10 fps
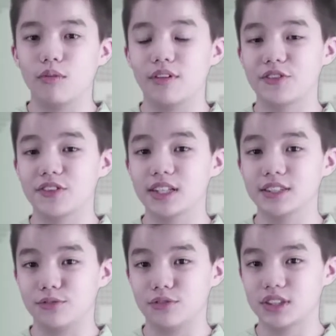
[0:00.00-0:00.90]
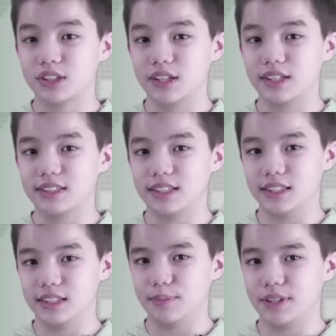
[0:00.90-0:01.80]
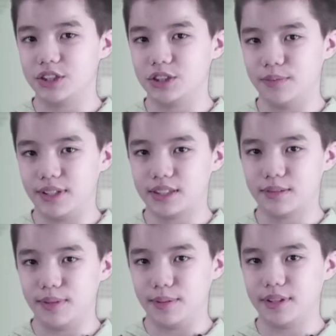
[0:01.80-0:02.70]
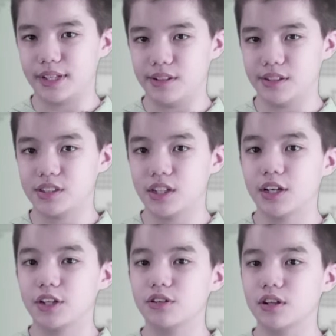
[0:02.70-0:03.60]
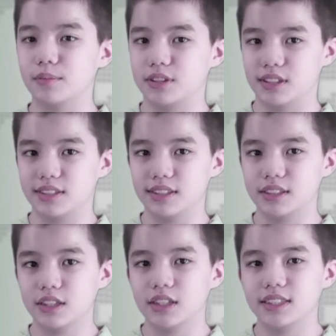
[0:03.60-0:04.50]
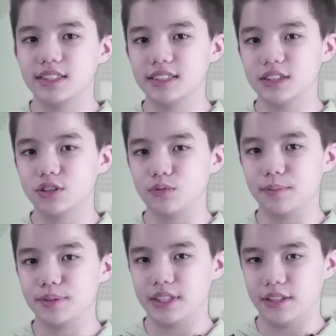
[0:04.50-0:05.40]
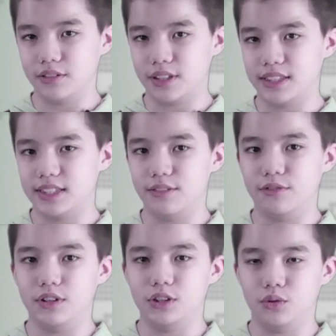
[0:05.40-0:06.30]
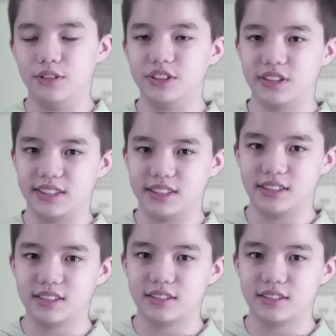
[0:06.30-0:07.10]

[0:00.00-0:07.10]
With sides of fresh lettuce and spinach mix, baby carrots, cucumber slices, seasoned sweet potato tots, and fresh orange slices.